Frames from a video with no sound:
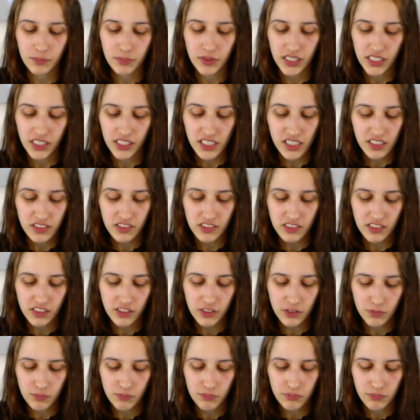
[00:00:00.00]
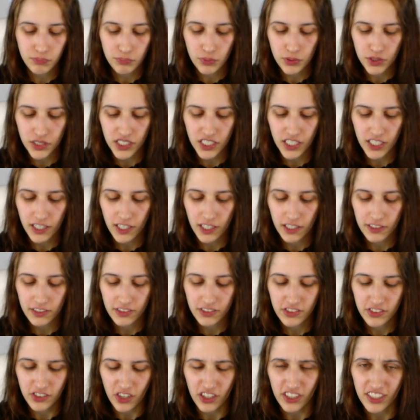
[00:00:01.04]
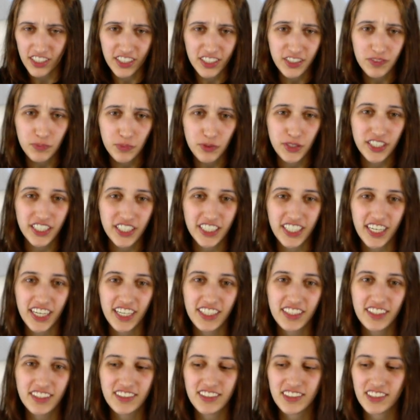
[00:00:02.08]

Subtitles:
but it's still pretty solid and pretty nice.